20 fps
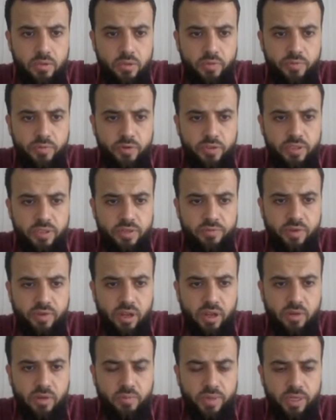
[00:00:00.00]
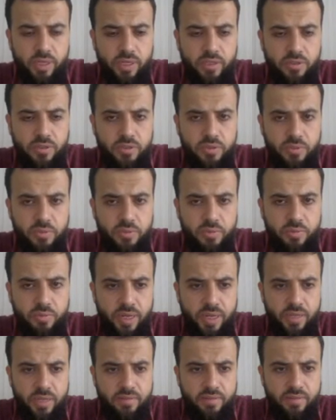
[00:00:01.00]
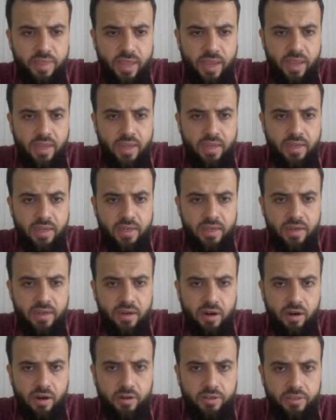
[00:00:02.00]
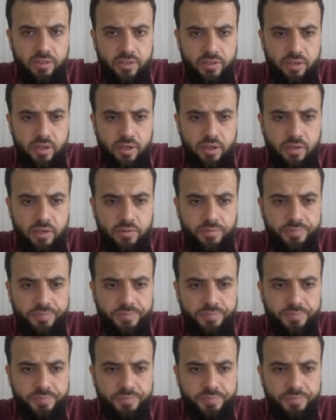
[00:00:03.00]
So, first of all, we need to read the article.